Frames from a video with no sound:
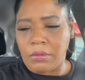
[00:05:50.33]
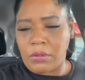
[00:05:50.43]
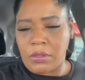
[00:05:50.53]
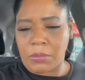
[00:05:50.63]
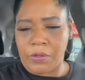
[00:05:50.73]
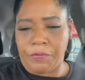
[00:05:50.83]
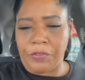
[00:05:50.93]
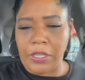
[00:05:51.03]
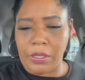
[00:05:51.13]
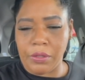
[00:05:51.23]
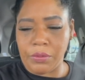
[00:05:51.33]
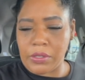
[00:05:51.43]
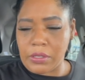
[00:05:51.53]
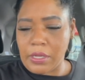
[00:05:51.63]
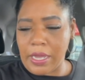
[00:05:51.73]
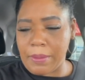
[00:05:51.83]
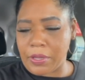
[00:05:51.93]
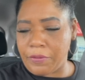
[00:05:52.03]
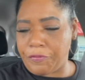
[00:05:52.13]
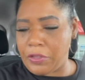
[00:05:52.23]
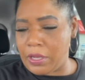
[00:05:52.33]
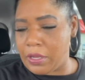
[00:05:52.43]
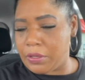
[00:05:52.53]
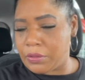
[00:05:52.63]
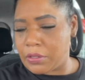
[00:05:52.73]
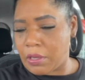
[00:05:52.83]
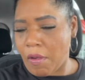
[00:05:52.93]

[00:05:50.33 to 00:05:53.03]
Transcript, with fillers: I'm confused. I'm confused.